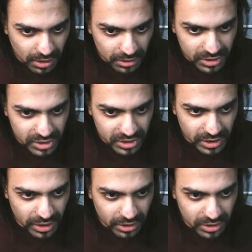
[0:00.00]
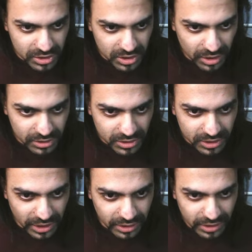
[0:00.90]
This results
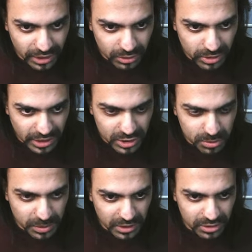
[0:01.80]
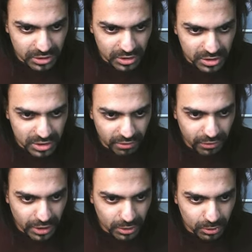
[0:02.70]
indicate you're experiencing
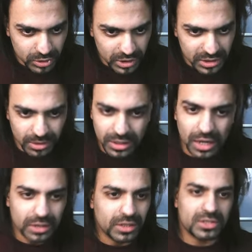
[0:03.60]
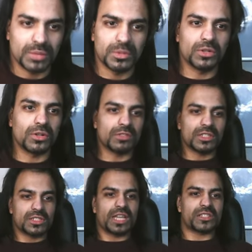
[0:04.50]
severe OCD. Nah, there's something wrong with
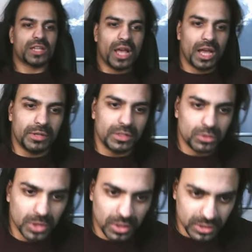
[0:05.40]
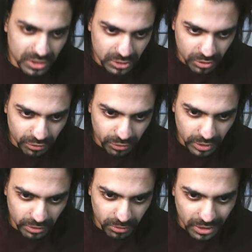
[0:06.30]
this test. I mean, to be honest, it's on
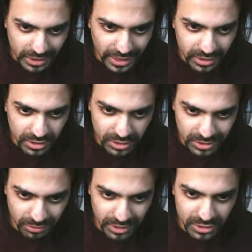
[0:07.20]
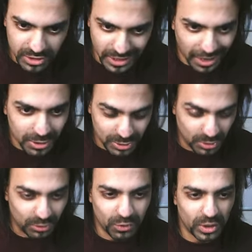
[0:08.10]
41 and severe starts
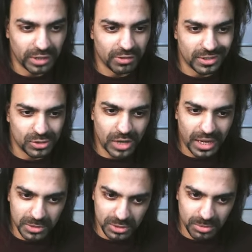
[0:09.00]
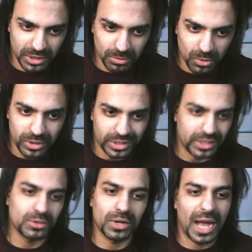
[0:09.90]
on 41, so I must be in
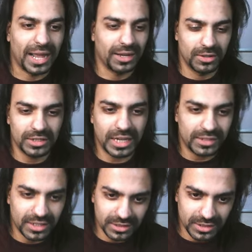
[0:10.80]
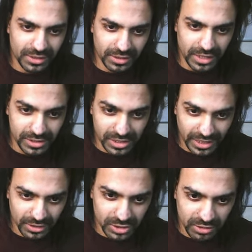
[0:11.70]
moderate to high. Okay, there, there's
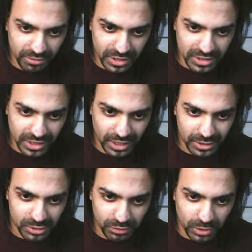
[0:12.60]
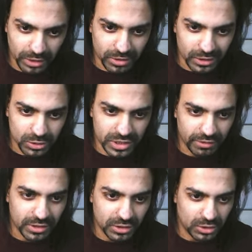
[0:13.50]
like the severe scale is 41 to
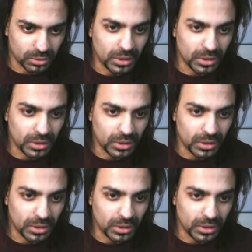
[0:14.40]
72.